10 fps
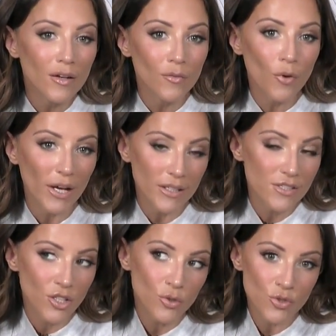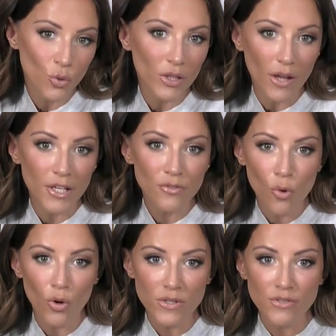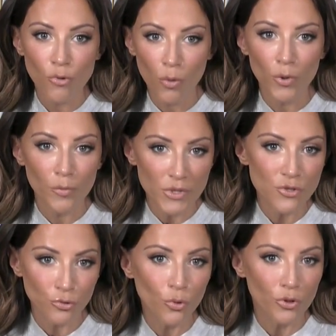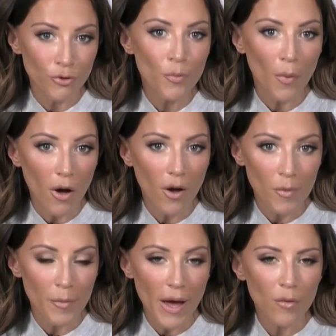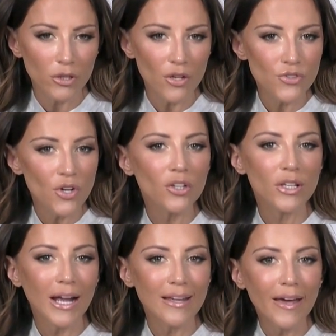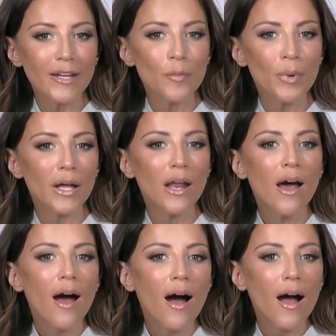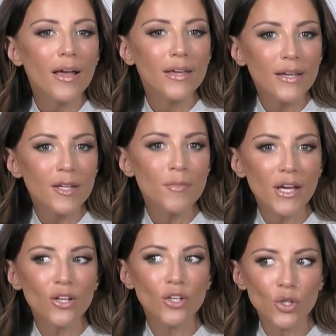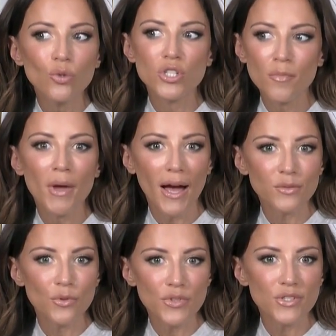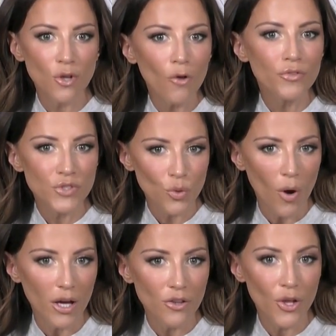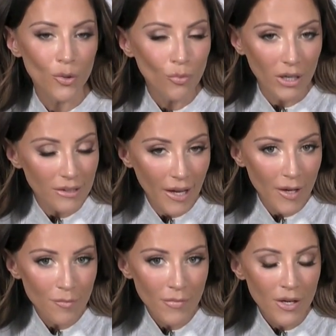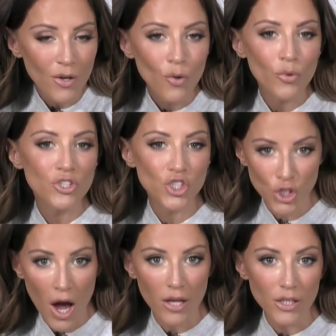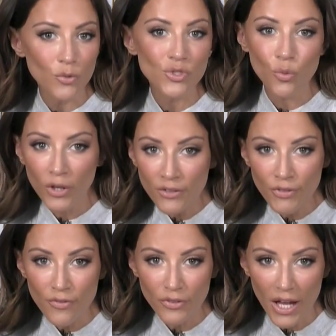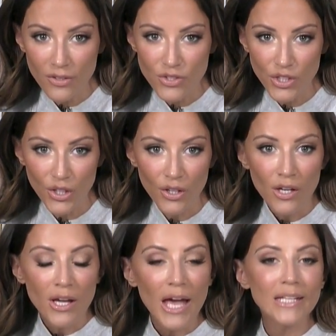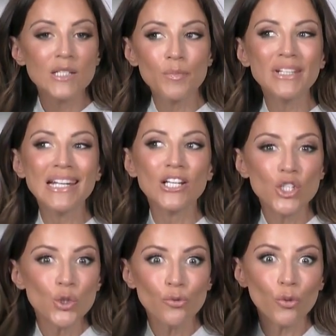right, it's a cute storyline, of course, former Mr. Florida football coming back where it all started. I get it, but he can make a huge impact with this Dolphin squad. Their run game was shot. It was 25th last year, and it's been an issue